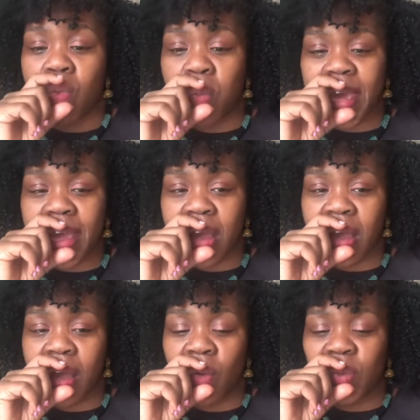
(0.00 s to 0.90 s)

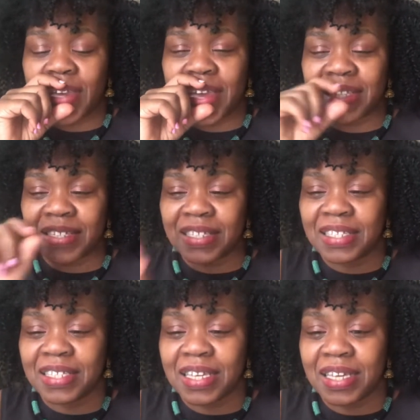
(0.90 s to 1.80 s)
where we get to
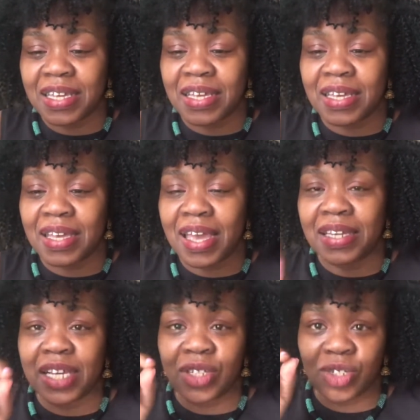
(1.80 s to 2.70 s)
see an
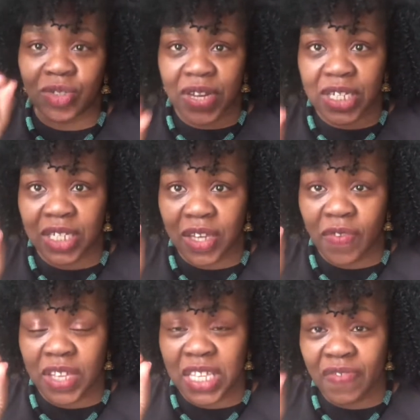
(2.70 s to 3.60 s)
illustration of
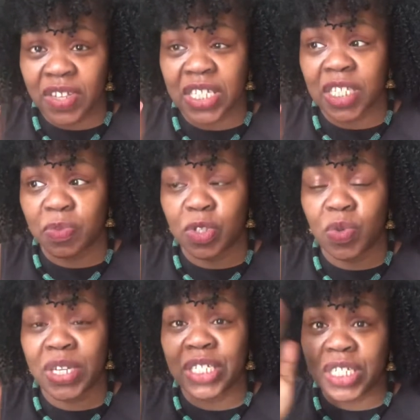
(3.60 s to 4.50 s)
the differences
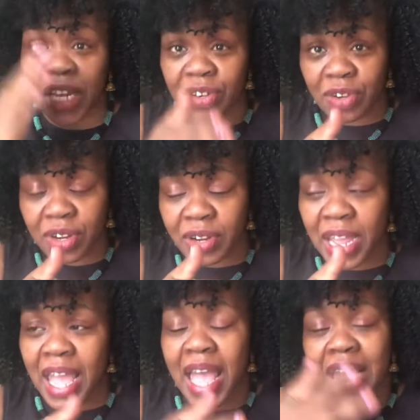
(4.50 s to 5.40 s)
between gender
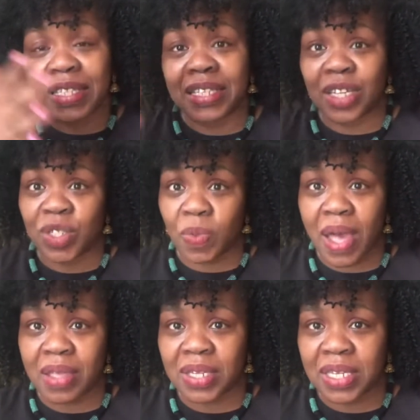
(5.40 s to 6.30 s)
and
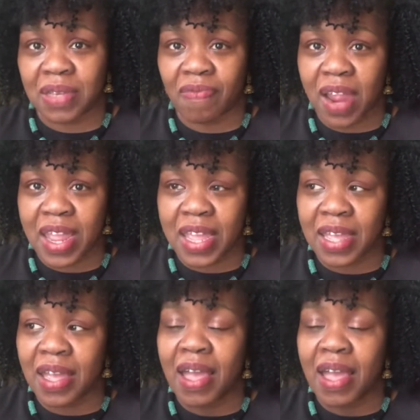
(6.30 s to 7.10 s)
sexuality, right?